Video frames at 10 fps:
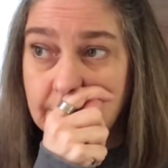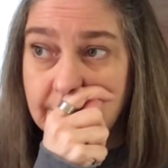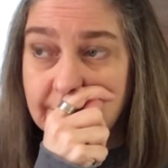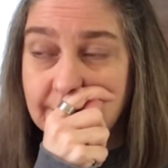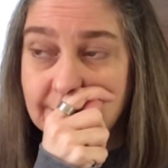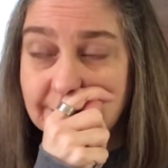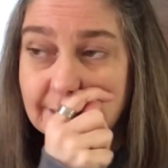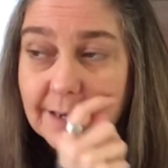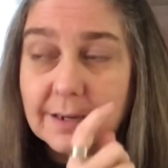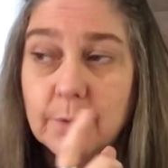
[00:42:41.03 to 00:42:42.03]
And I
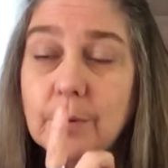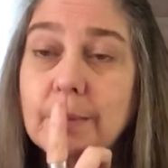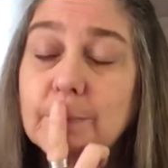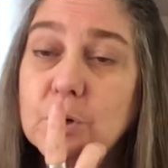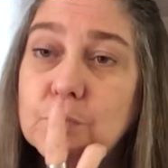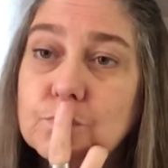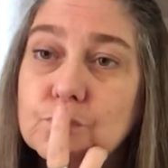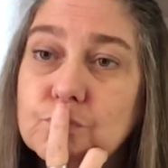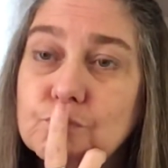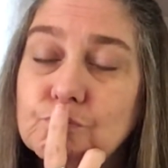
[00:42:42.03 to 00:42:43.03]
cannot remember
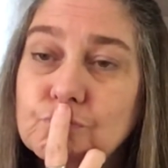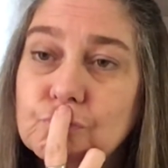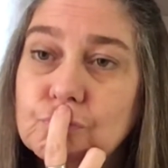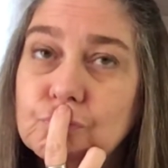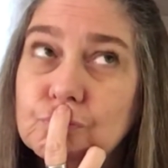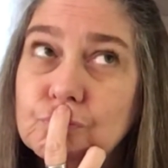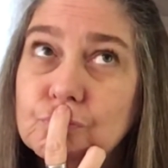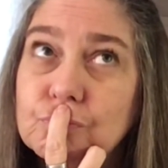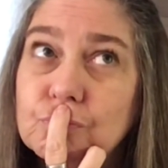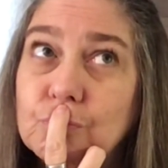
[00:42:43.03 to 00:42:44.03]

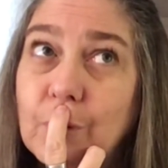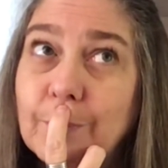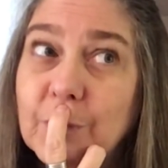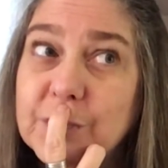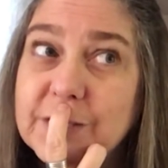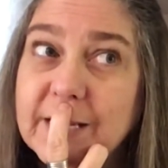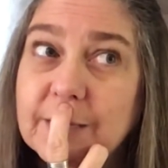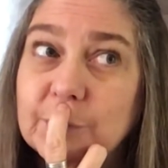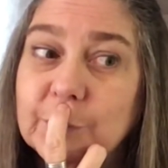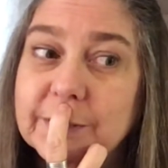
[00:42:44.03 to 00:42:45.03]
what March's
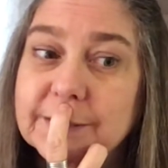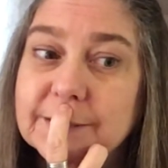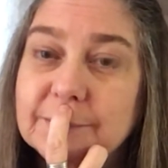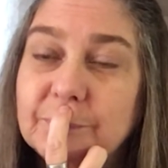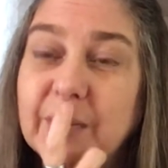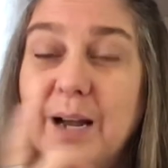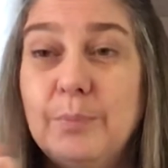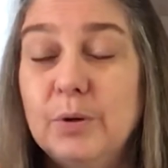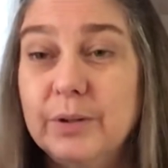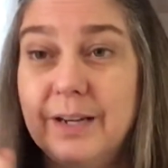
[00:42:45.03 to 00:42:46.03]
animal was. But I'll
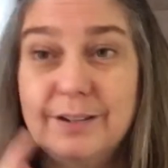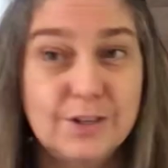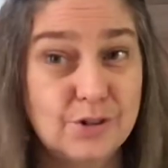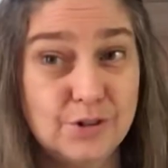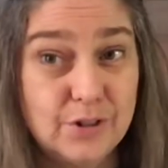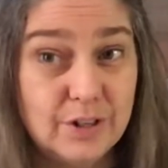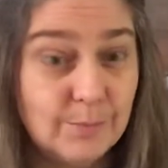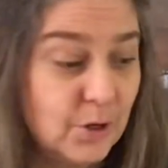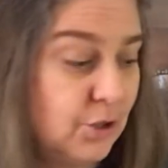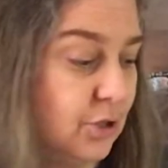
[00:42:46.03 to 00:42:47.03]
pull it out. I'll show it to you in
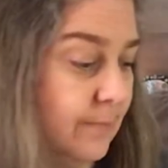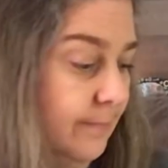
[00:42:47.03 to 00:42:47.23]
March.